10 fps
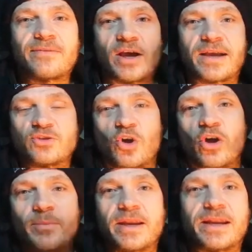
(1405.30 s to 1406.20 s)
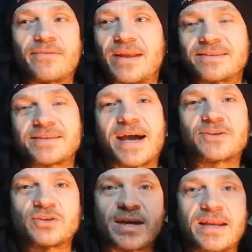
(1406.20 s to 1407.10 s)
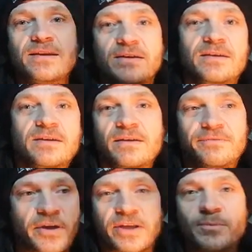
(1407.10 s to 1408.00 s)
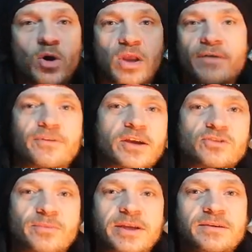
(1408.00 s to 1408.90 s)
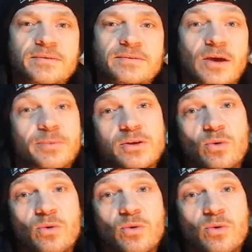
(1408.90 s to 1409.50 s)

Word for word: then have like a tournament and have Lance Archer then fighting them all off, like, do you know what I mean? That would